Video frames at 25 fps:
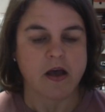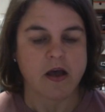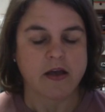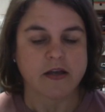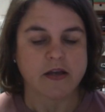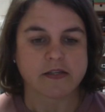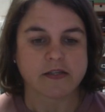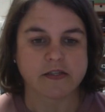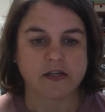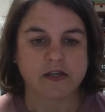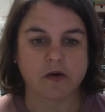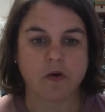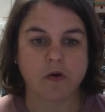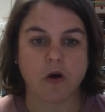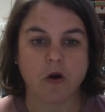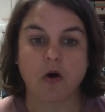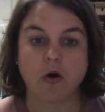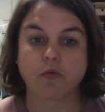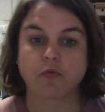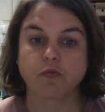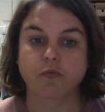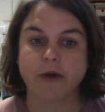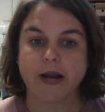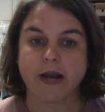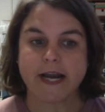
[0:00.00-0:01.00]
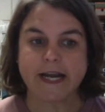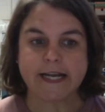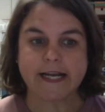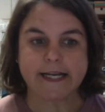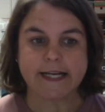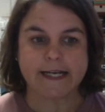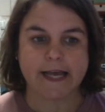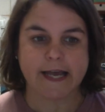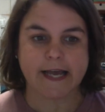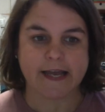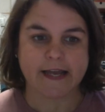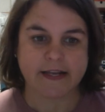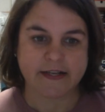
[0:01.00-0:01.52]
So on rainy
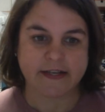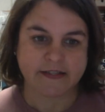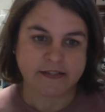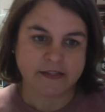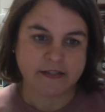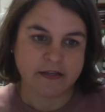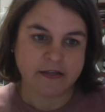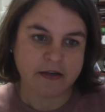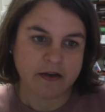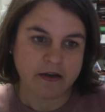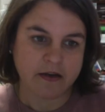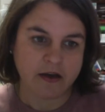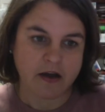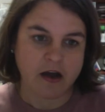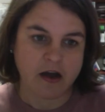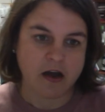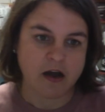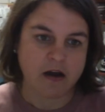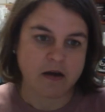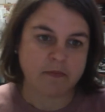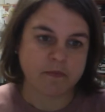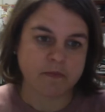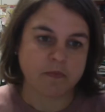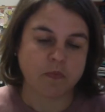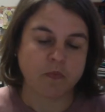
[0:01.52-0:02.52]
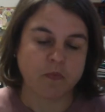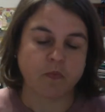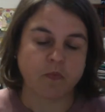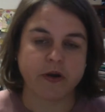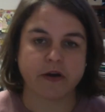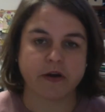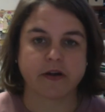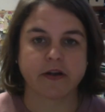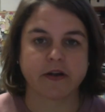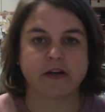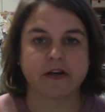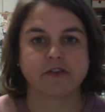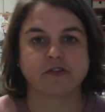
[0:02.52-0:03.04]
days, we
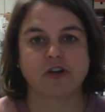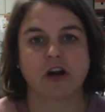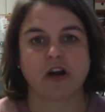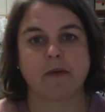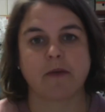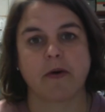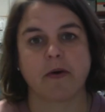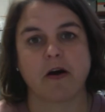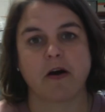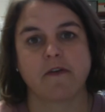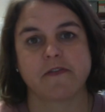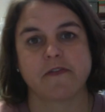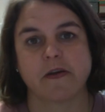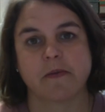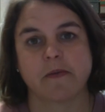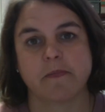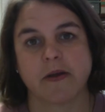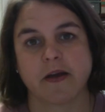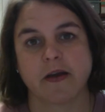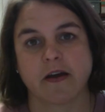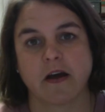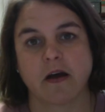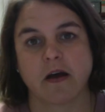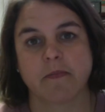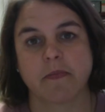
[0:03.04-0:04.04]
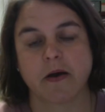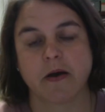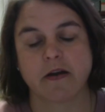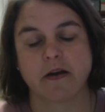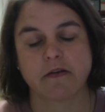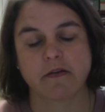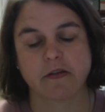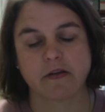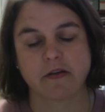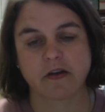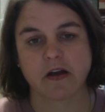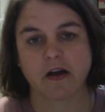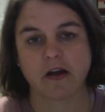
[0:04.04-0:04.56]
are going to drop off and pick up
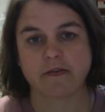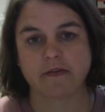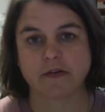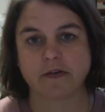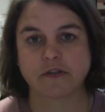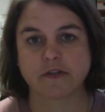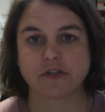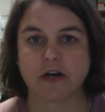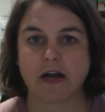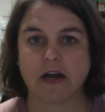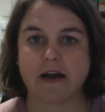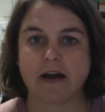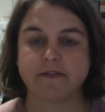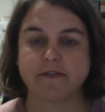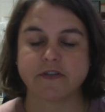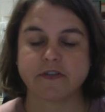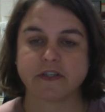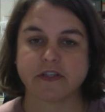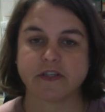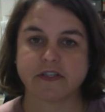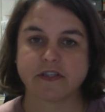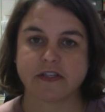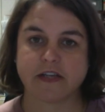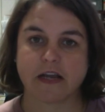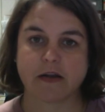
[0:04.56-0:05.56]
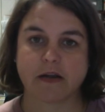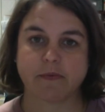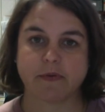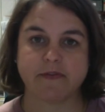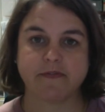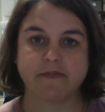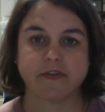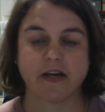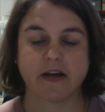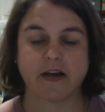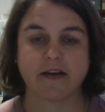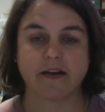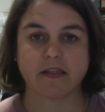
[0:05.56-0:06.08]
under the covered drive just like
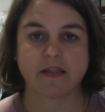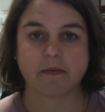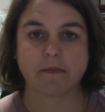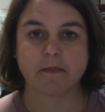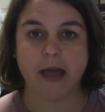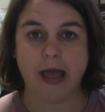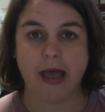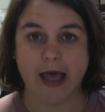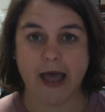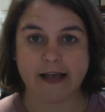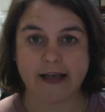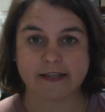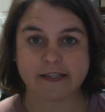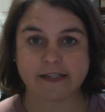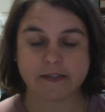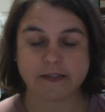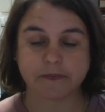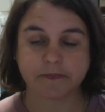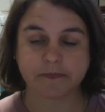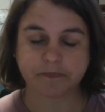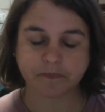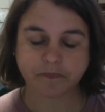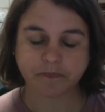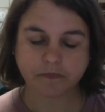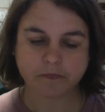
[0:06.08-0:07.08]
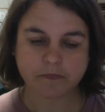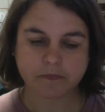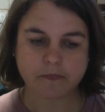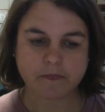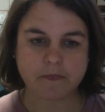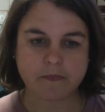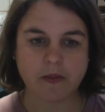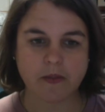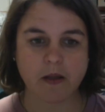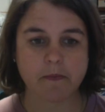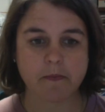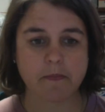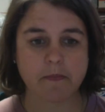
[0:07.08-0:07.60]
we've done in the past.
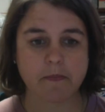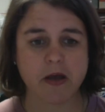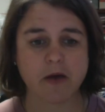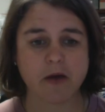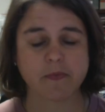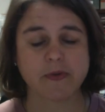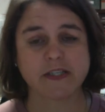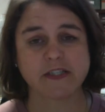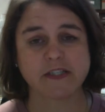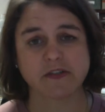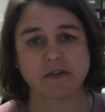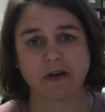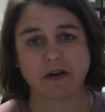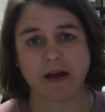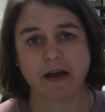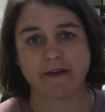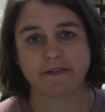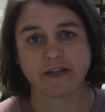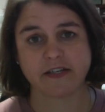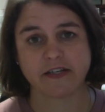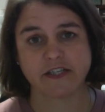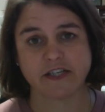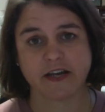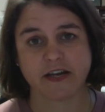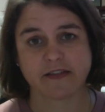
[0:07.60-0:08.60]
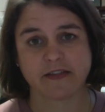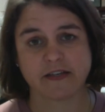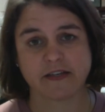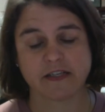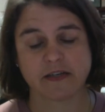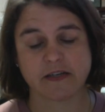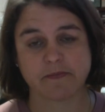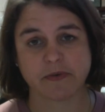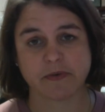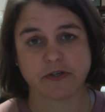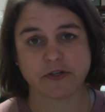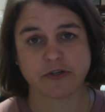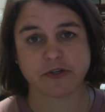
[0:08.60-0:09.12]
But we still have to check the
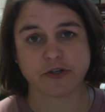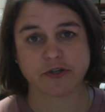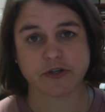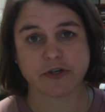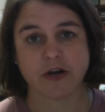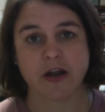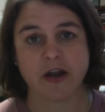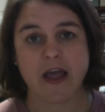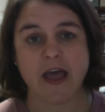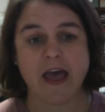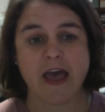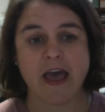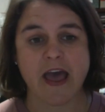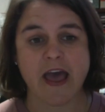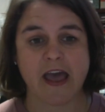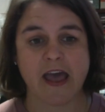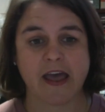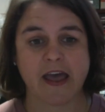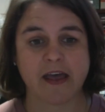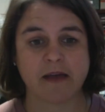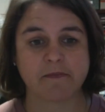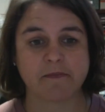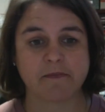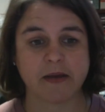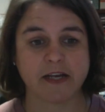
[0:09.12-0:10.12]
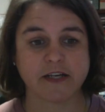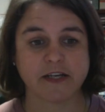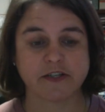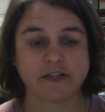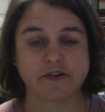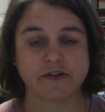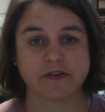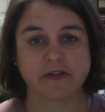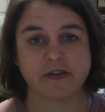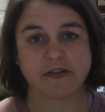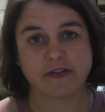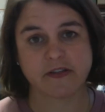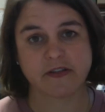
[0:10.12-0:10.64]
temperature and make
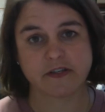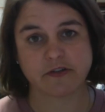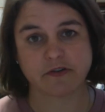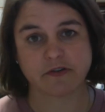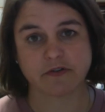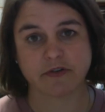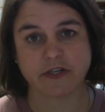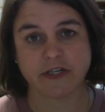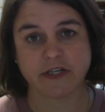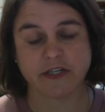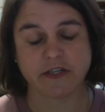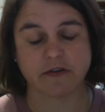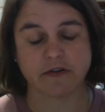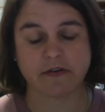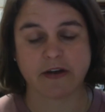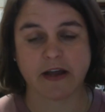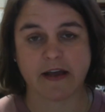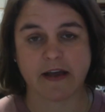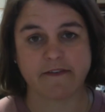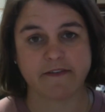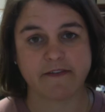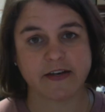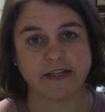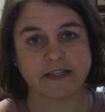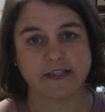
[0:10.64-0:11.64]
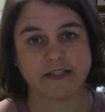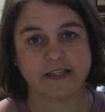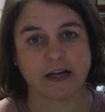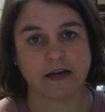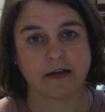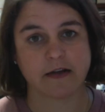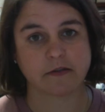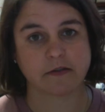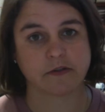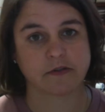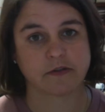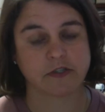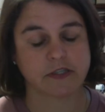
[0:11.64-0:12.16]
sure that the children don't have any
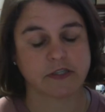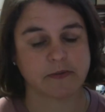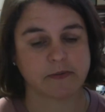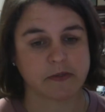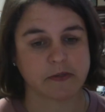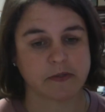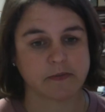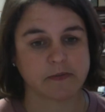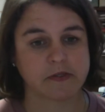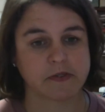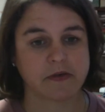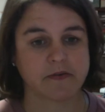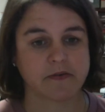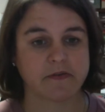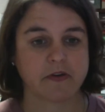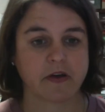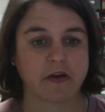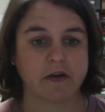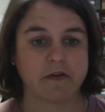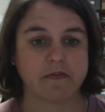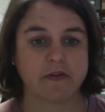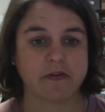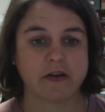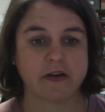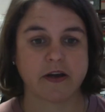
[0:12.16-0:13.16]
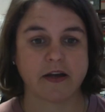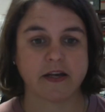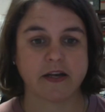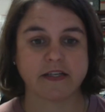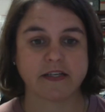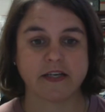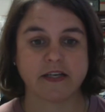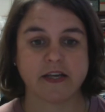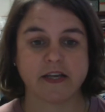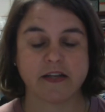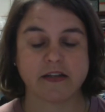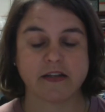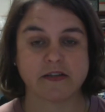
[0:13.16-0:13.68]
signs or symptoms of
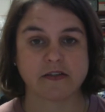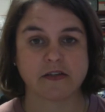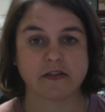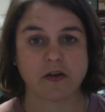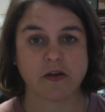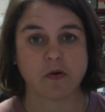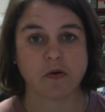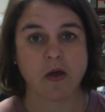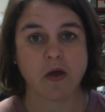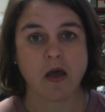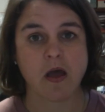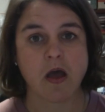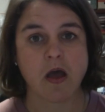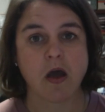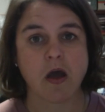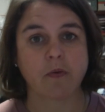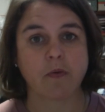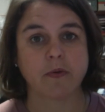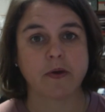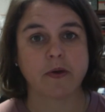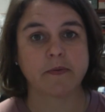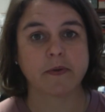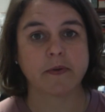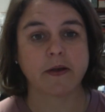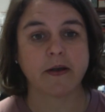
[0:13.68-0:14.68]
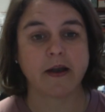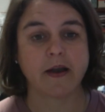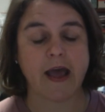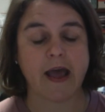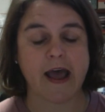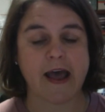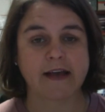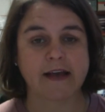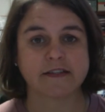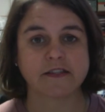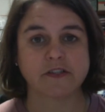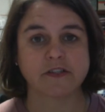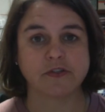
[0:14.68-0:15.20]
COVID-19. So we would
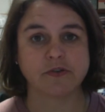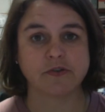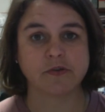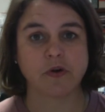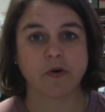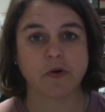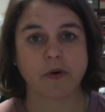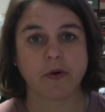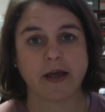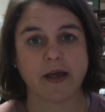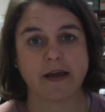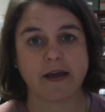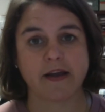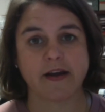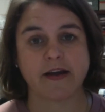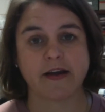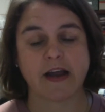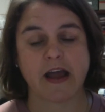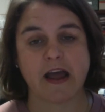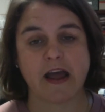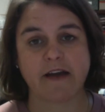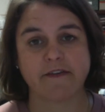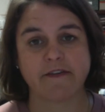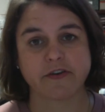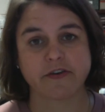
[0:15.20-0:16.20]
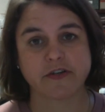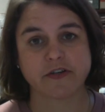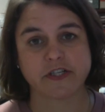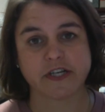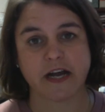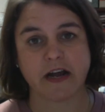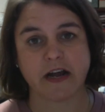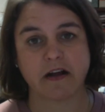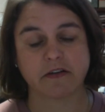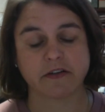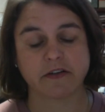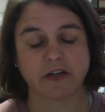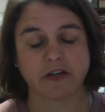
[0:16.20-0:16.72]
ask that you go ahead and have your
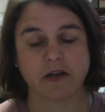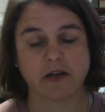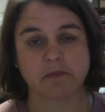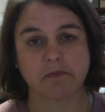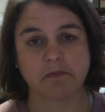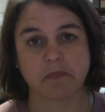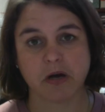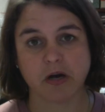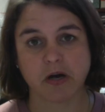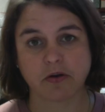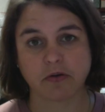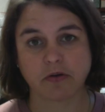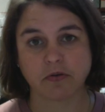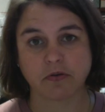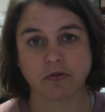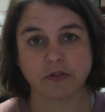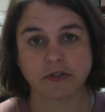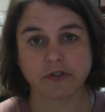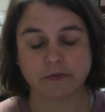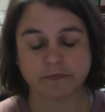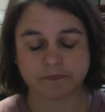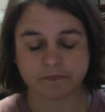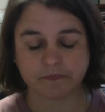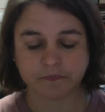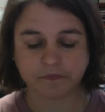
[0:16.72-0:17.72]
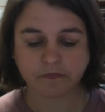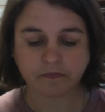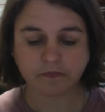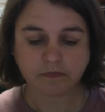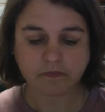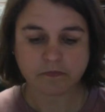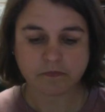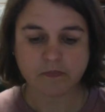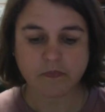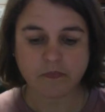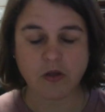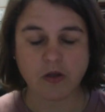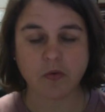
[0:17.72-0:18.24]
child unbuckled.
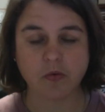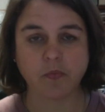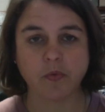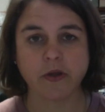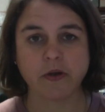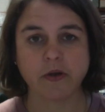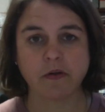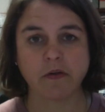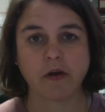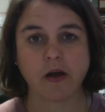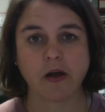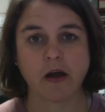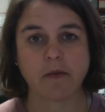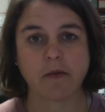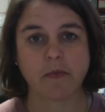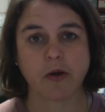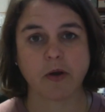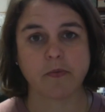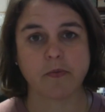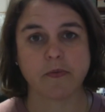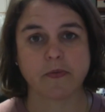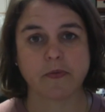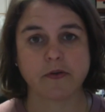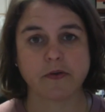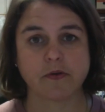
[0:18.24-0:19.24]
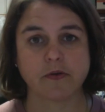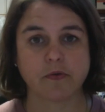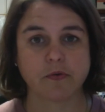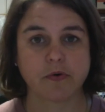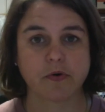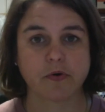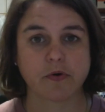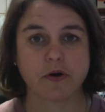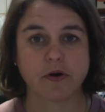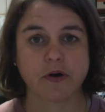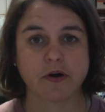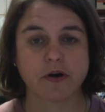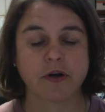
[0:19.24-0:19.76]
We'll open the
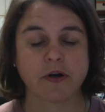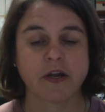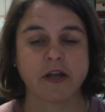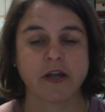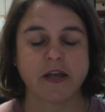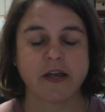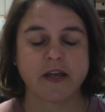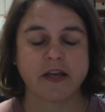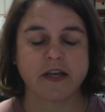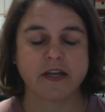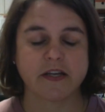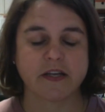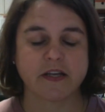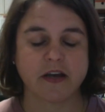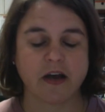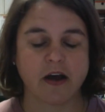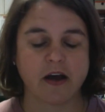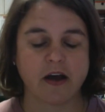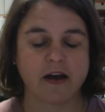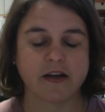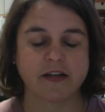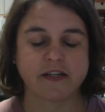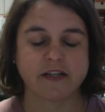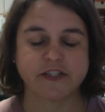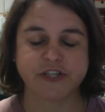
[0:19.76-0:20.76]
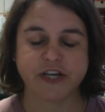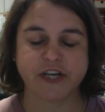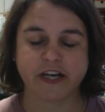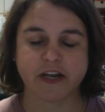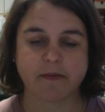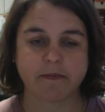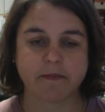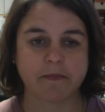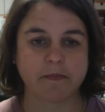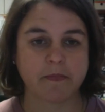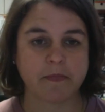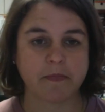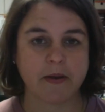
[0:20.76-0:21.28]
door, check
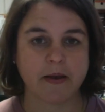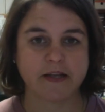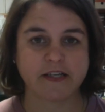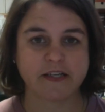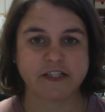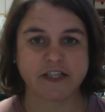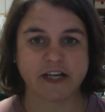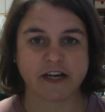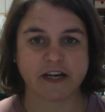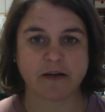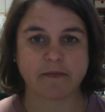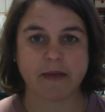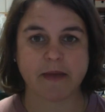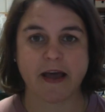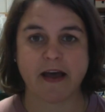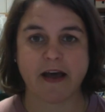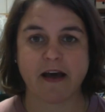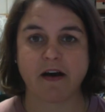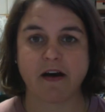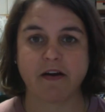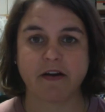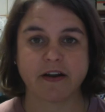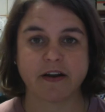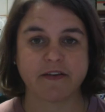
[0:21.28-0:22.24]
them out.